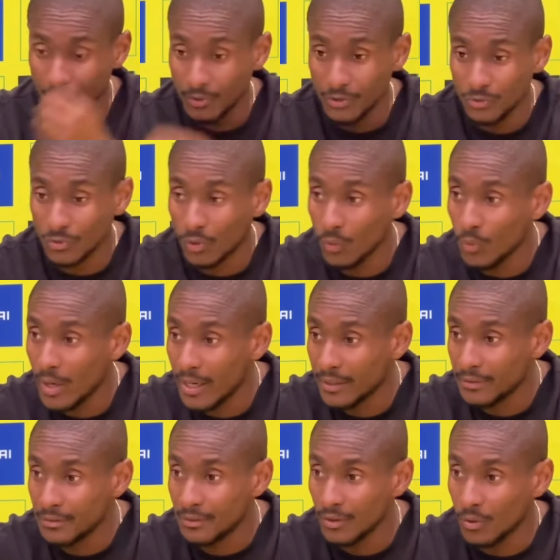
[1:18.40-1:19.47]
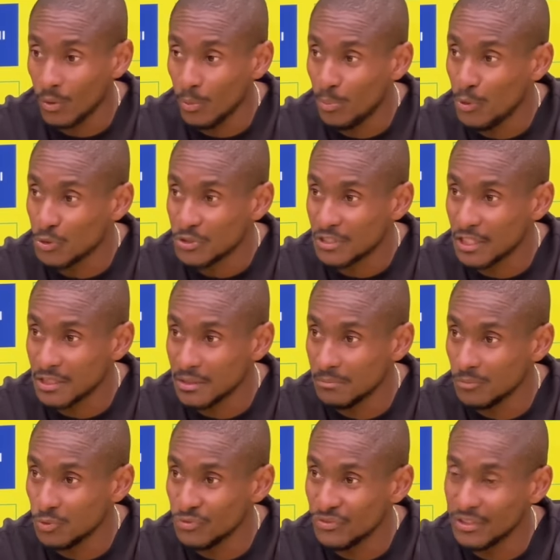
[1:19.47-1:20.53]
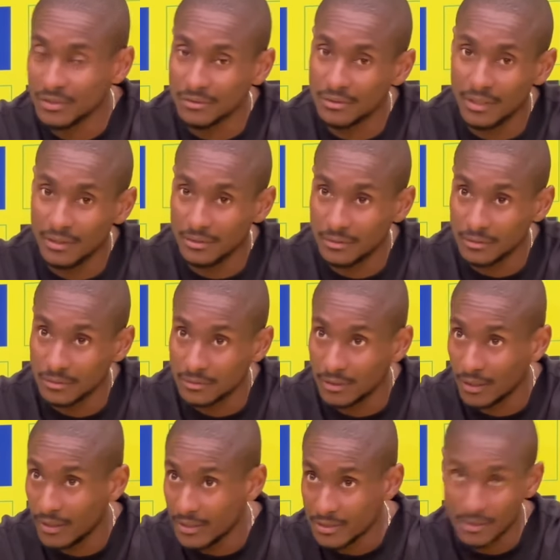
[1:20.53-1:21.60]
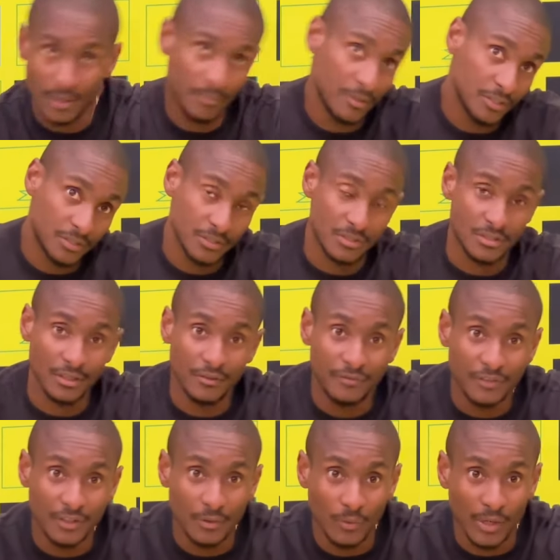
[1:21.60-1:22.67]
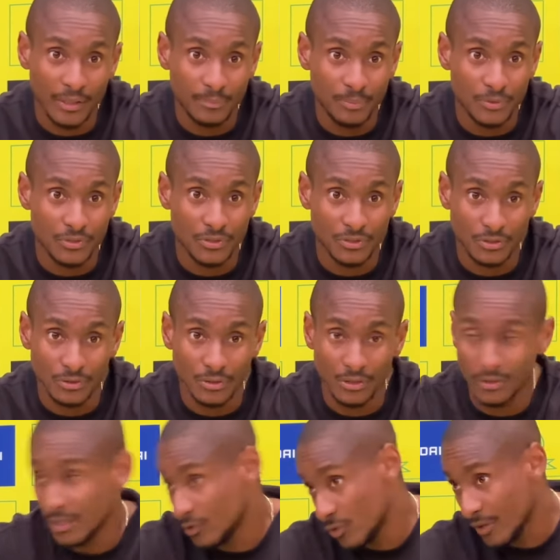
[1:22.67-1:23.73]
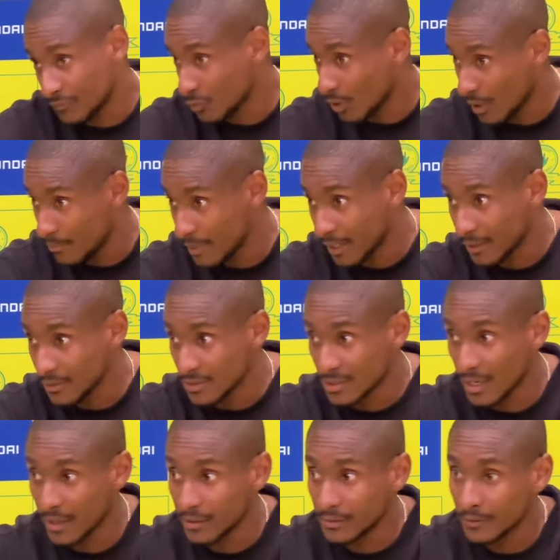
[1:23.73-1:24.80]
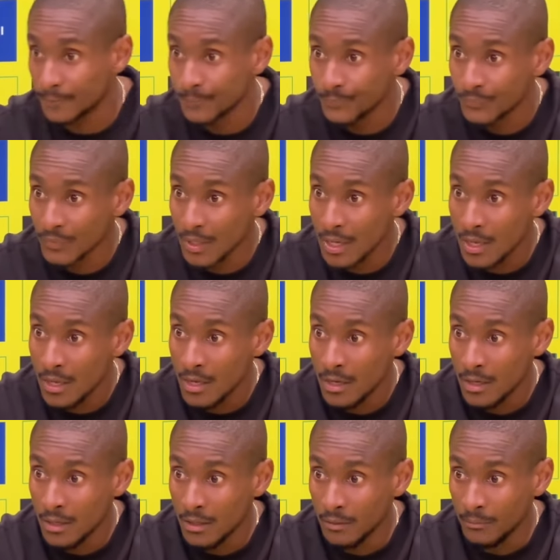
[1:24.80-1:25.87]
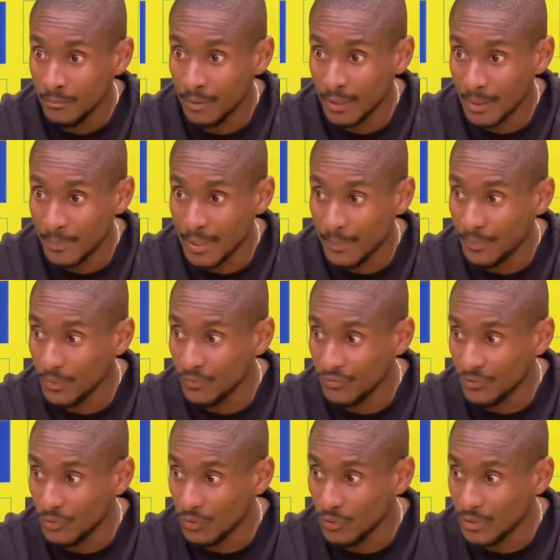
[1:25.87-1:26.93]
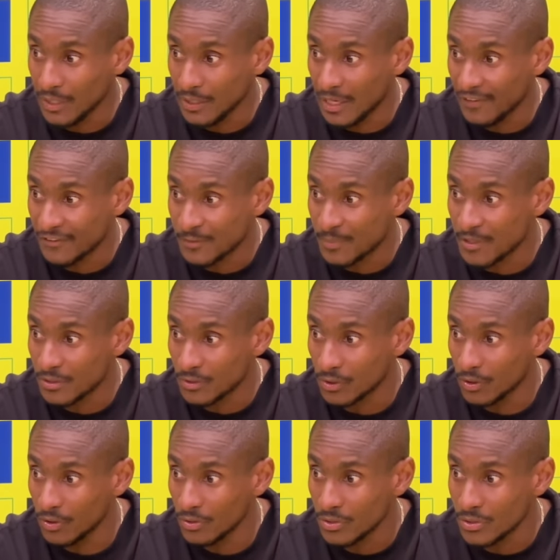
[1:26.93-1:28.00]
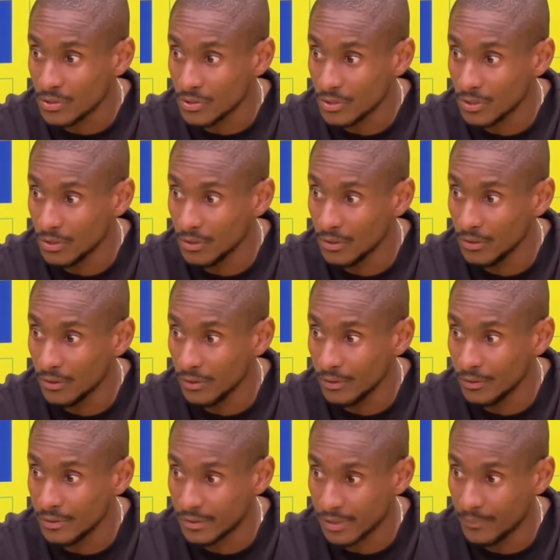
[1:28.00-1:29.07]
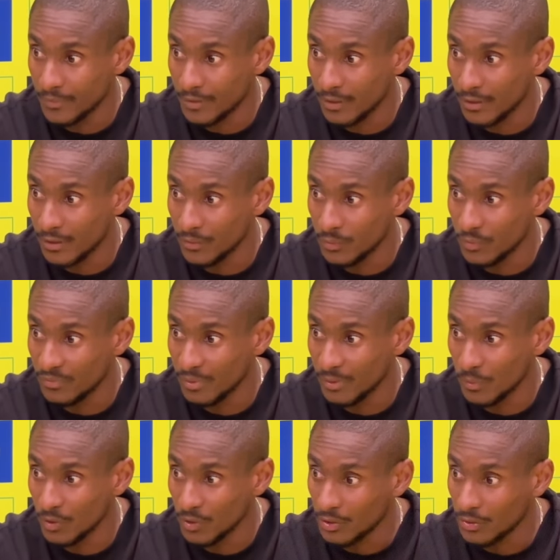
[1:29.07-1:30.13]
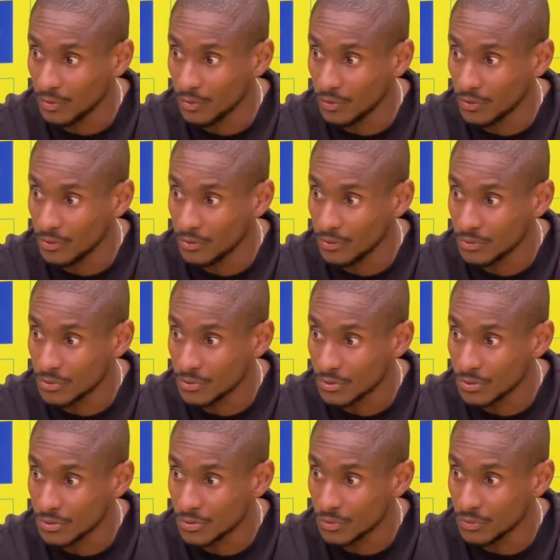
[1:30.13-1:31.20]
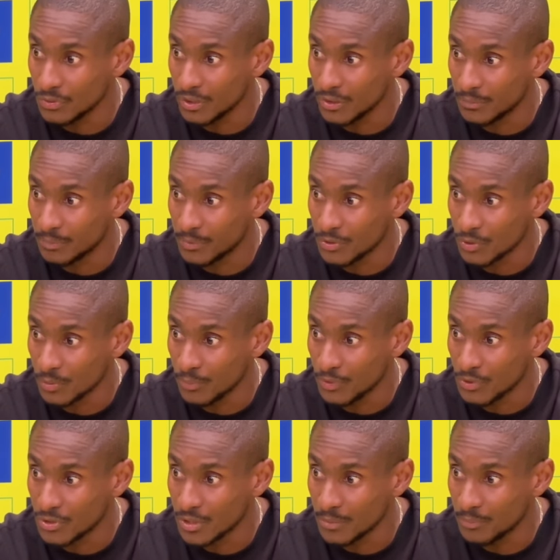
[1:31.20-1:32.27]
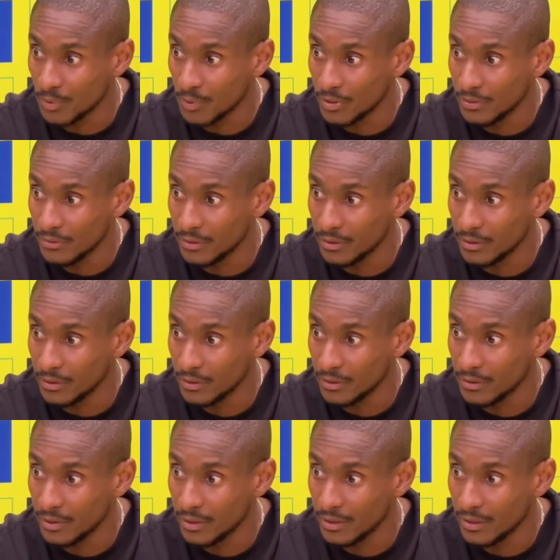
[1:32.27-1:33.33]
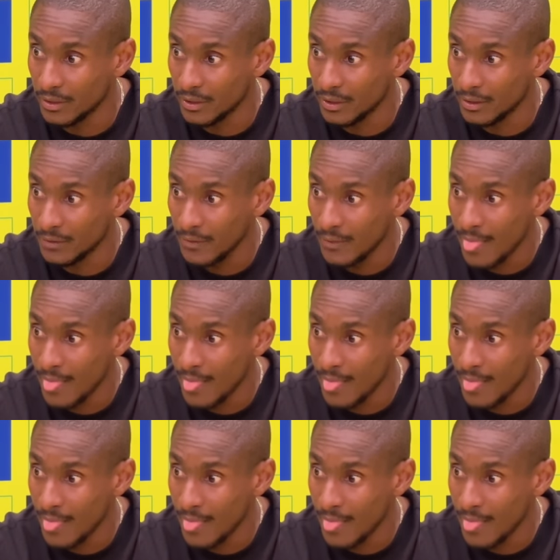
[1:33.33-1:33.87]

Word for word: when you go wide, the goalpost doesn't move and, and re-establish itself in a wide position. And then you have to come back inside but I'm happy for that half space cross. Uh, it's something that we've been working on, and it's it's good that Piso puts that ball in the in that area.